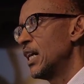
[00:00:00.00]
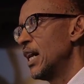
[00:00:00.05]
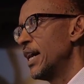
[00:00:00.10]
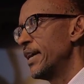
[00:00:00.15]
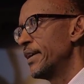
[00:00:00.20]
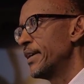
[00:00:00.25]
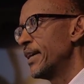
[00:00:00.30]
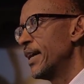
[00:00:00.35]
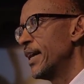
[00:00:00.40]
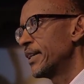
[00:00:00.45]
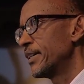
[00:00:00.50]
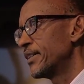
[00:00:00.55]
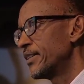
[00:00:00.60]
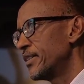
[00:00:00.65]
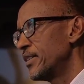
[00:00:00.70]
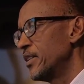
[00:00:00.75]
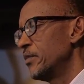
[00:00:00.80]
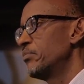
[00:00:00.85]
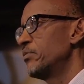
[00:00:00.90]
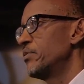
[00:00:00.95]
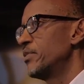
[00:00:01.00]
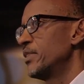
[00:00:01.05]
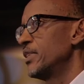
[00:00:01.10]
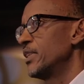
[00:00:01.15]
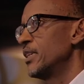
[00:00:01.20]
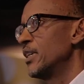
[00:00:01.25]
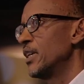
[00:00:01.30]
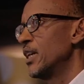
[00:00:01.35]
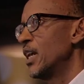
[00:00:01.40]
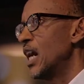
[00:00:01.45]
and
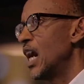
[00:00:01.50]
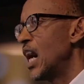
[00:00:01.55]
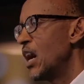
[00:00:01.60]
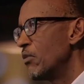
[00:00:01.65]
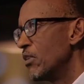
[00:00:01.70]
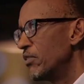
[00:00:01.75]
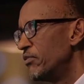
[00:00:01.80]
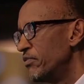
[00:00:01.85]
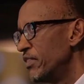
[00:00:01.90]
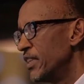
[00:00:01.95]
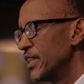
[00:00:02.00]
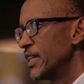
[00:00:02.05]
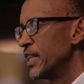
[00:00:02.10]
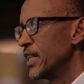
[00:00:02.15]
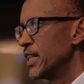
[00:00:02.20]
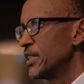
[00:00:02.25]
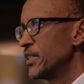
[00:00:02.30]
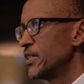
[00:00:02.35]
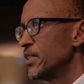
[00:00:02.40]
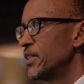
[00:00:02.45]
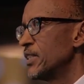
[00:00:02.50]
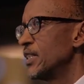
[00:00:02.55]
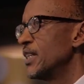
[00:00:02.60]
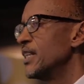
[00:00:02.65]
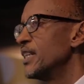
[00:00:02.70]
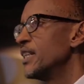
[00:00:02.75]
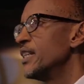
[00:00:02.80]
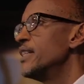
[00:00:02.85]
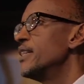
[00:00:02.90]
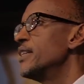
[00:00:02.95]
accept our failures
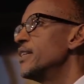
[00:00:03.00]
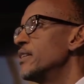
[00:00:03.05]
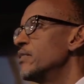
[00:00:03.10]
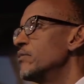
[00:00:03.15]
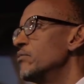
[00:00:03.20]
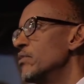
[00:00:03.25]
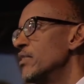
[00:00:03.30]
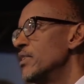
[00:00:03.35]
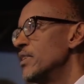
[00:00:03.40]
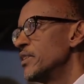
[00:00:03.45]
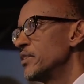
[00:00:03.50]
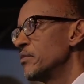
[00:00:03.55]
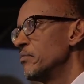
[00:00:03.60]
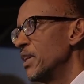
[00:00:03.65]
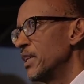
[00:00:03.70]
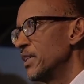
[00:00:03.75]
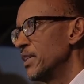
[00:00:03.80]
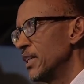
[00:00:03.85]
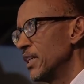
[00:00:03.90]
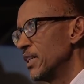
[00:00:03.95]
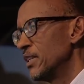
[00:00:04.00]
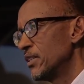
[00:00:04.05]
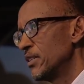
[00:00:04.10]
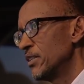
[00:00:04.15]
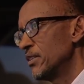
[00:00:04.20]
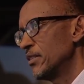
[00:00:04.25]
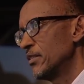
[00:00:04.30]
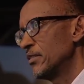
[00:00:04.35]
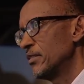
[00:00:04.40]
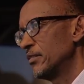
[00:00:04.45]
in dealing with these
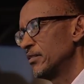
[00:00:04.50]
matters.